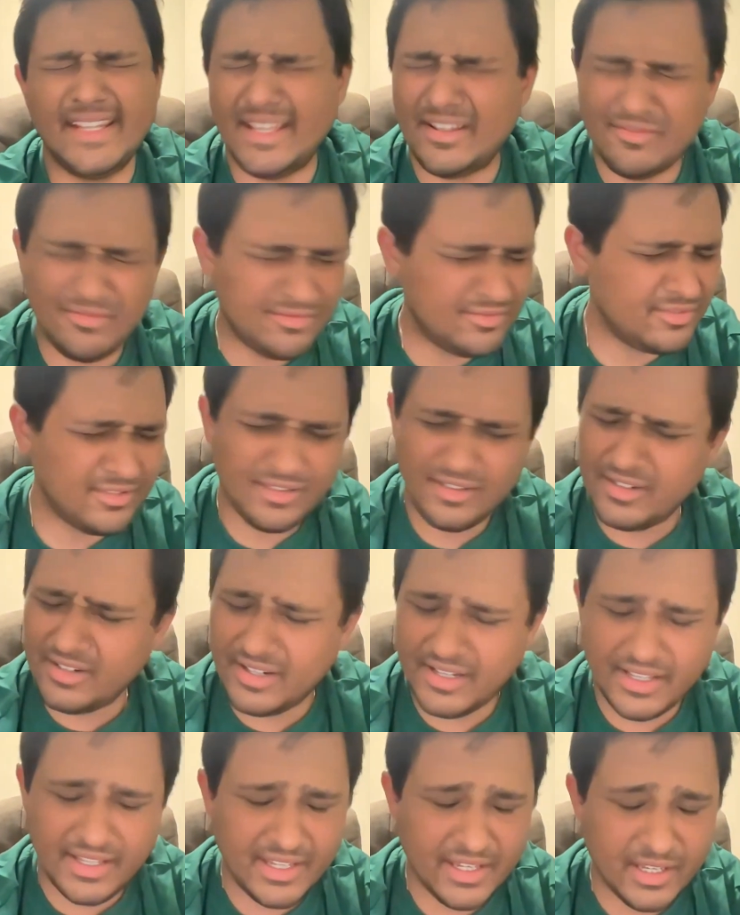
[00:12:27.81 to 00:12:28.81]

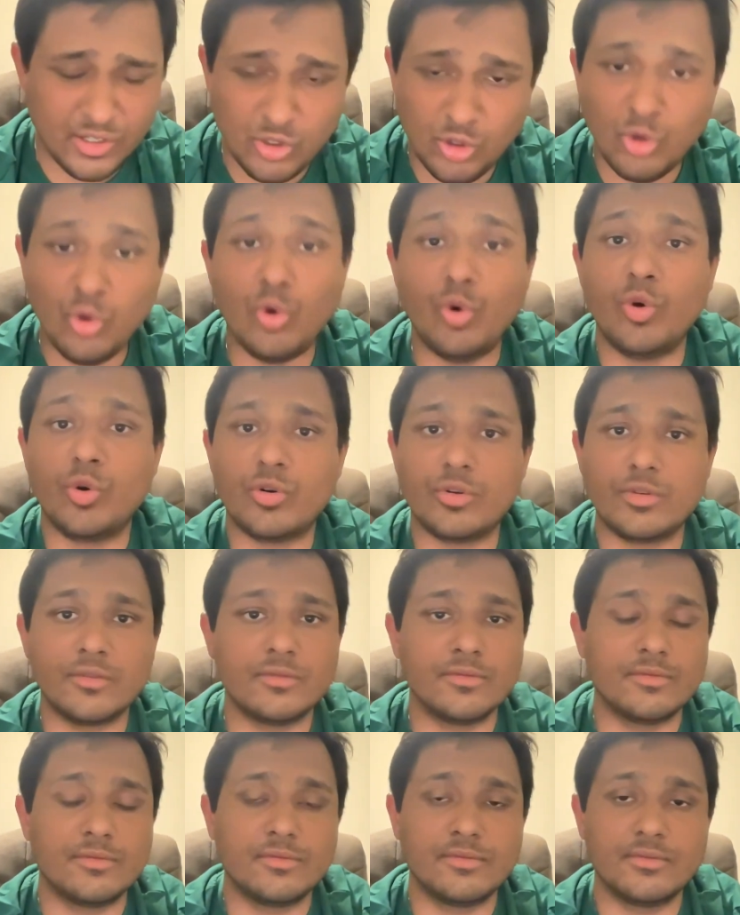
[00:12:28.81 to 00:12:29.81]
Never ignore
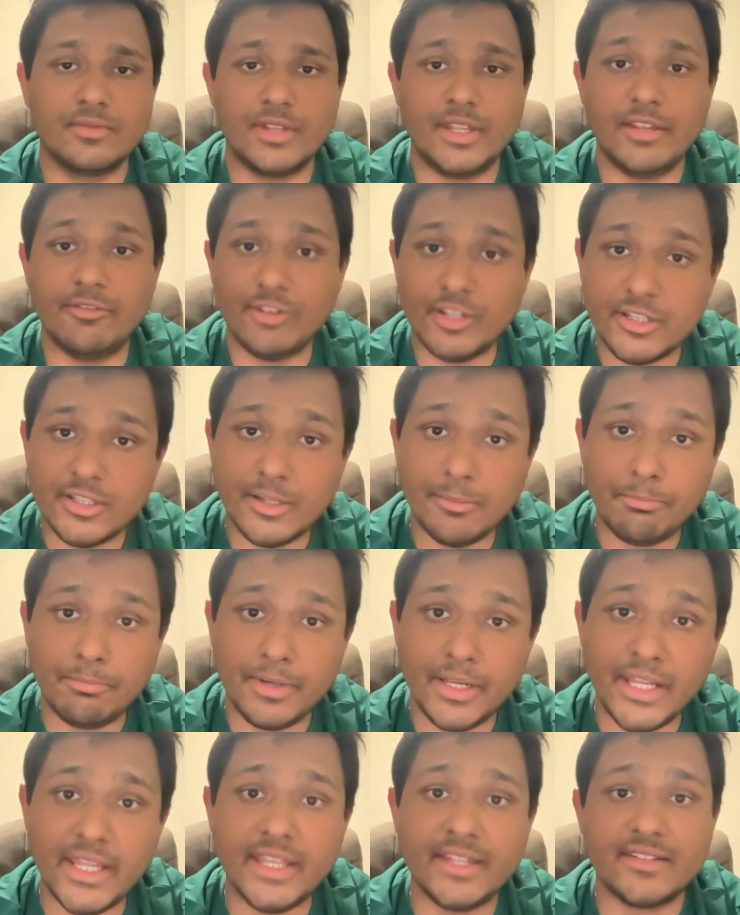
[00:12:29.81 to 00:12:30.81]
even the
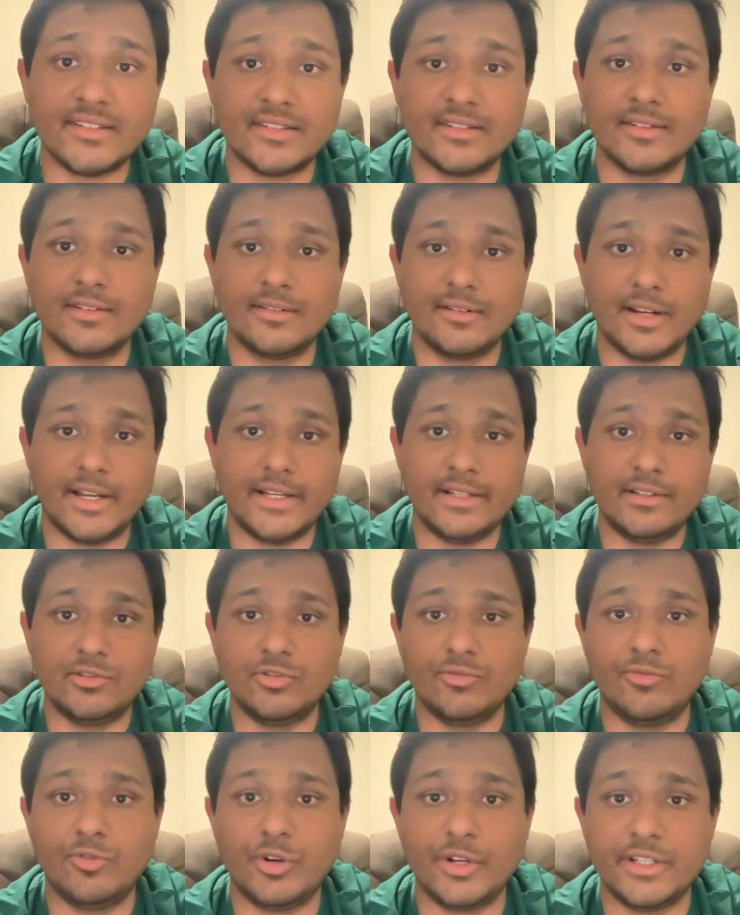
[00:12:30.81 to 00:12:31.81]
place, right?
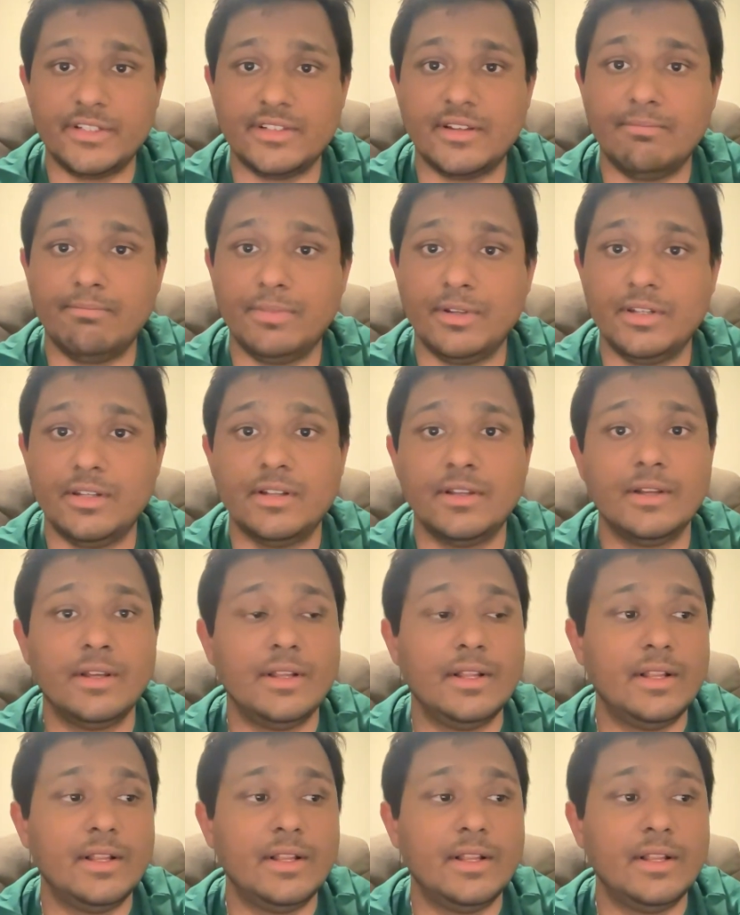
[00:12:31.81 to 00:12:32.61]
So for example,